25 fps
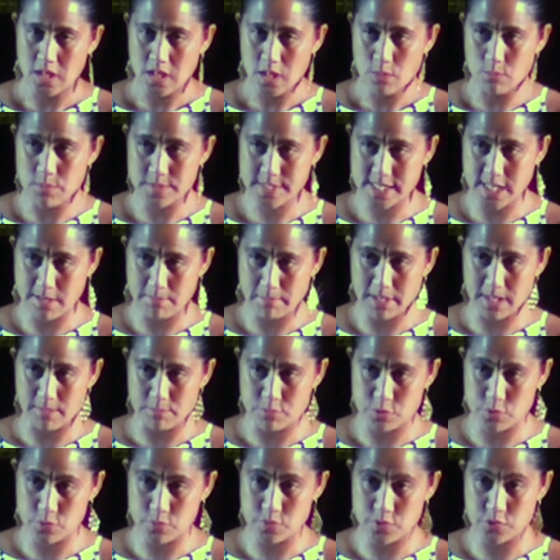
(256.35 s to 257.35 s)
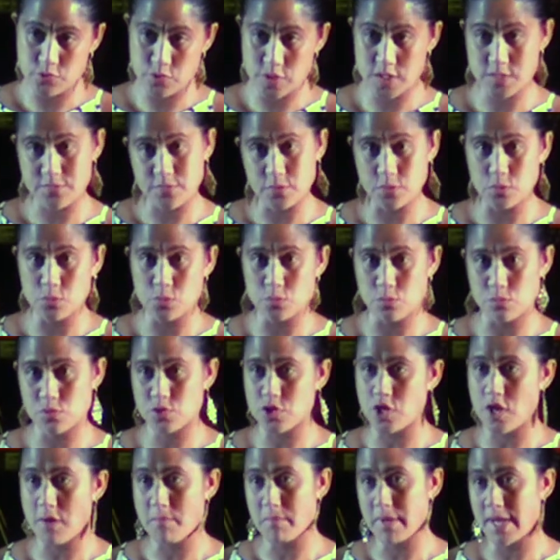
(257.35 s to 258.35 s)
it was coming up to a stressful
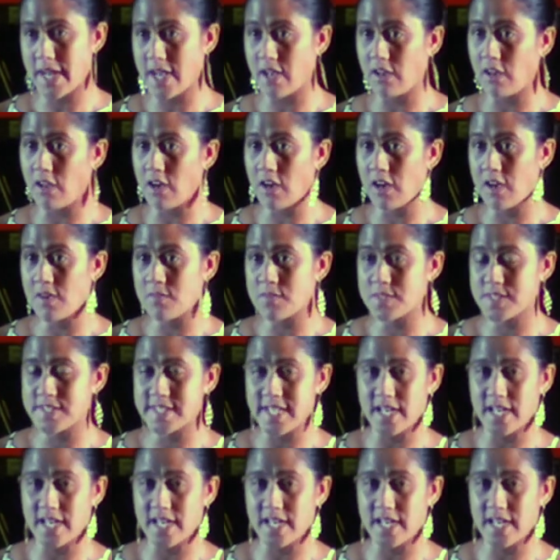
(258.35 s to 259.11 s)
time in our lives.